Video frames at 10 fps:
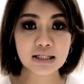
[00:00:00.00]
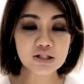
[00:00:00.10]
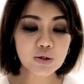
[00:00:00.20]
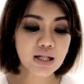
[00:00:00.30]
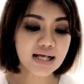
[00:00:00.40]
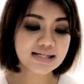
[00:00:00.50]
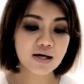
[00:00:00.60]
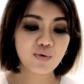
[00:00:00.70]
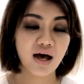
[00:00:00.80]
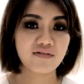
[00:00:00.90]
So let's say
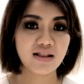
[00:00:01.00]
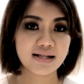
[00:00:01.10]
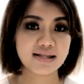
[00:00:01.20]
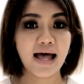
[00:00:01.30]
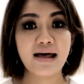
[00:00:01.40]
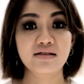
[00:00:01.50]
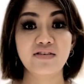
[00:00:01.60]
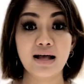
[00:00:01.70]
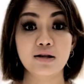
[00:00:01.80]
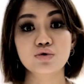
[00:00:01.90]
we have like 10
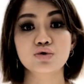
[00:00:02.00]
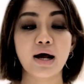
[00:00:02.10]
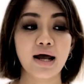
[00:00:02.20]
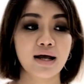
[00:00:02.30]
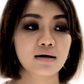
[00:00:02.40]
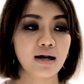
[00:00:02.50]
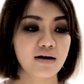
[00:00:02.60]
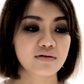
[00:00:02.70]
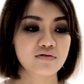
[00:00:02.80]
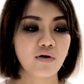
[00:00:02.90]
values, right?
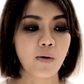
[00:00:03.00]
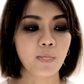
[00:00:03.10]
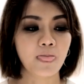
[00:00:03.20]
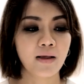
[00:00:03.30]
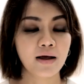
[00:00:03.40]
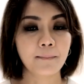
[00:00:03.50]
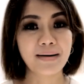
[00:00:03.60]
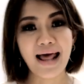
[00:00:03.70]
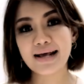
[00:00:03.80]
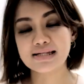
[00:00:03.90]
Like from
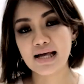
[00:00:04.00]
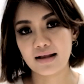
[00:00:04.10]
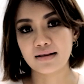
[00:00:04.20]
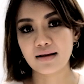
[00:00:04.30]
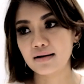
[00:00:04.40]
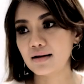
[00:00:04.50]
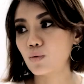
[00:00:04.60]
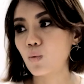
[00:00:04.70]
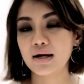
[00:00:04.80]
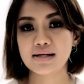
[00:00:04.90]
black is 10 and then
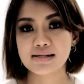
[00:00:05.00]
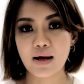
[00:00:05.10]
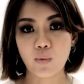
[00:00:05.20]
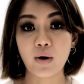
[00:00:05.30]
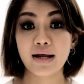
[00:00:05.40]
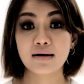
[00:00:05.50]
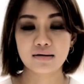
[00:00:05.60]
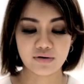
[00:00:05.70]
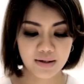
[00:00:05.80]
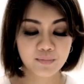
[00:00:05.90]
1 is like white,
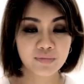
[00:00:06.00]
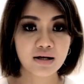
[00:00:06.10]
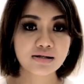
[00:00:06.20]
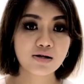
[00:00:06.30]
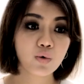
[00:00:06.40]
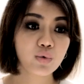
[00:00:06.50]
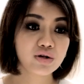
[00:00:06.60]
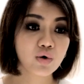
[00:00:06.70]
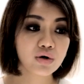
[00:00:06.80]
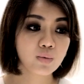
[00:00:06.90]
right? So we
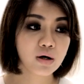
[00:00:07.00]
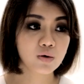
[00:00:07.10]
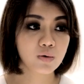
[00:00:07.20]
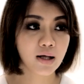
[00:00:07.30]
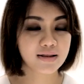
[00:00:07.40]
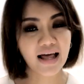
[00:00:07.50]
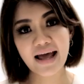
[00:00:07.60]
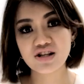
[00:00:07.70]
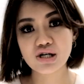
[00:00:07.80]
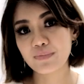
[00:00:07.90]
don't want to like
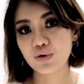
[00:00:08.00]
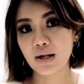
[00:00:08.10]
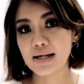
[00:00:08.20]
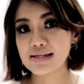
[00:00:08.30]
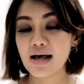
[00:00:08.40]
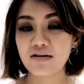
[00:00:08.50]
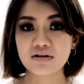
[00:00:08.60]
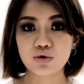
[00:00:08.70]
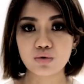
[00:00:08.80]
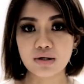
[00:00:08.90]
10 jump to like
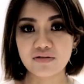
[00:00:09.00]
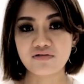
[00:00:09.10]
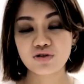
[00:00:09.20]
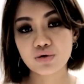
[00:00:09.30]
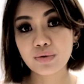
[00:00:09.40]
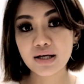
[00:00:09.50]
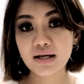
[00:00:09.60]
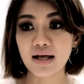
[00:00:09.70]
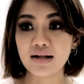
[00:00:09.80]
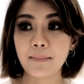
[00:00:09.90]
7 to a 3
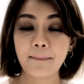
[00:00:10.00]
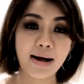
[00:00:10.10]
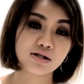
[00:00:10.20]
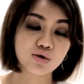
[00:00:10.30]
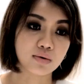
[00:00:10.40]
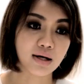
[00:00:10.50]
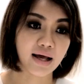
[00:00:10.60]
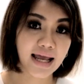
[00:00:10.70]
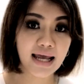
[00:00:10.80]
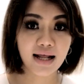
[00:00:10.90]
and then back to like
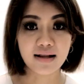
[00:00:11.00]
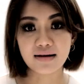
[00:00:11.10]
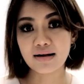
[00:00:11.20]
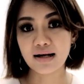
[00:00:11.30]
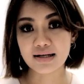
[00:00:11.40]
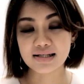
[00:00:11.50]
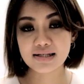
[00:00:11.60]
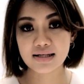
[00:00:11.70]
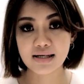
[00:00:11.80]
8 and then like a 6.